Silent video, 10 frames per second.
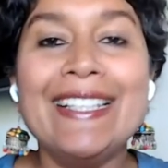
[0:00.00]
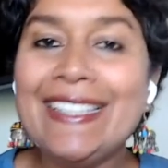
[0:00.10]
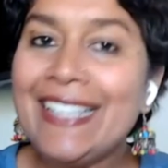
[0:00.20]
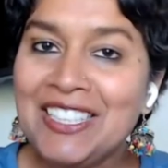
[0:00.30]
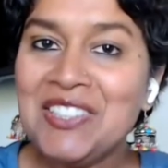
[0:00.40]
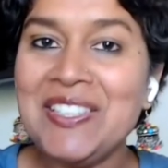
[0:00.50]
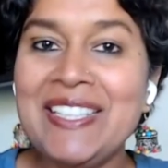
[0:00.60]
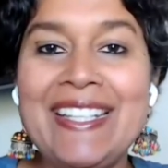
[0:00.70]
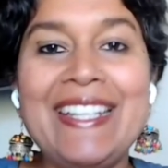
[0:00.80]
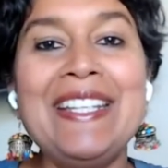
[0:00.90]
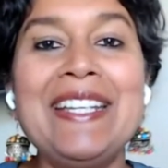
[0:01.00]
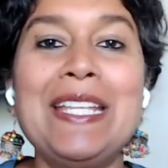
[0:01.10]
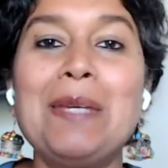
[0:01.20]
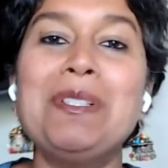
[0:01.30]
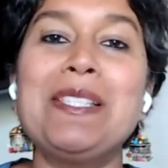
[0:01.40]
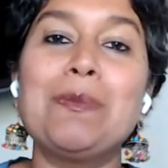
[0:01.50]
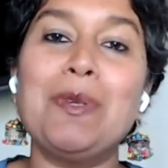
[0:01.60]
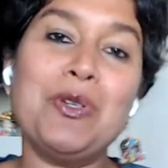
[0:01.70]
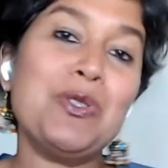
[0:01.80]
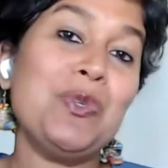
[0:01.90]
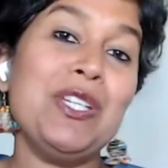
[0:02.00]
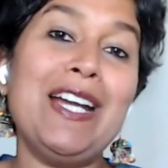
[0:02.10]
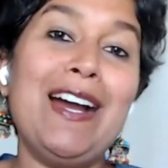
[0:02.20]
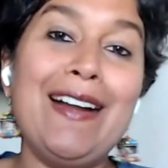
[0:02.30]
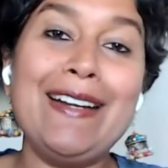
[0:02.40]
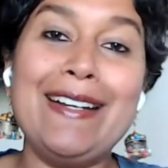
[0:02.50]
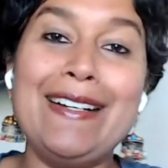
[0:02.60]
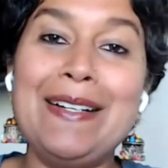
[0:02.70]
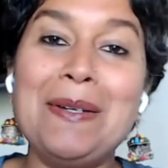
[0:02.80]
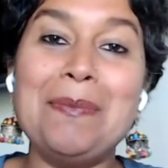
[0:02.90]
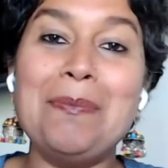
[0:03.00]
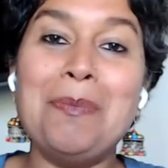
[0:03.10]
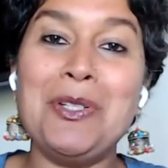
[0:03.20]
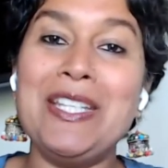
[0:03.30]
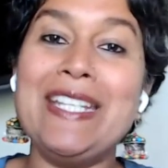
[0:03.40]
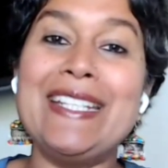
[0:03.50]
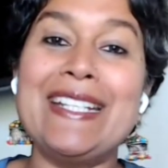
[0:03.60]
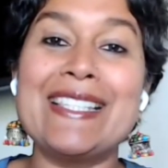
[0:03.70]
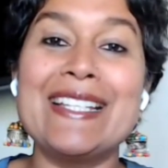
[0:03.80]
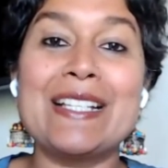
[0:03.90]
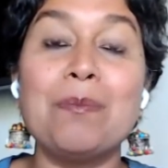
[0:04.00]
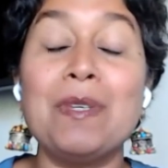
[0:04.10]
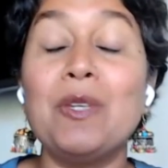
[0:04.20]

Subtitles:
The other thing Aryng enables is because we are a boutique data science company,